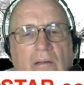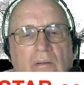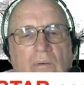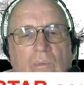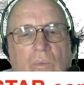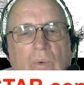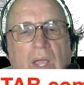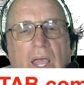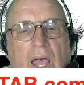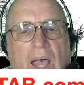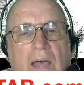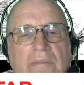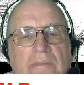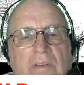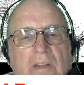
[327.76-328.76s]
We
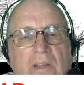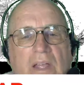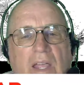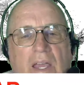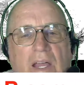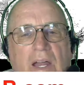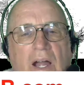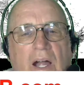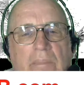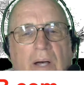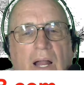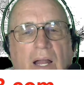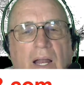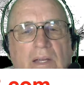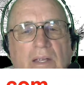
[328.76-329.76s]
have to get our
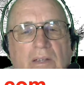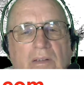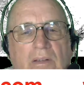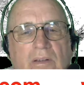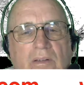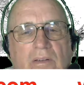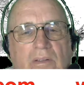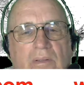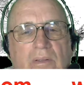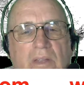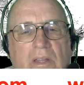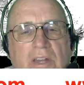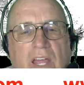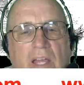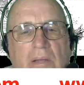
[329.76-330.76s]
politicians to the
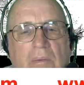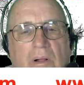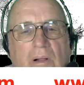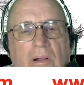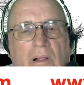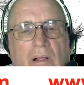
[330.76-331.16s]
table,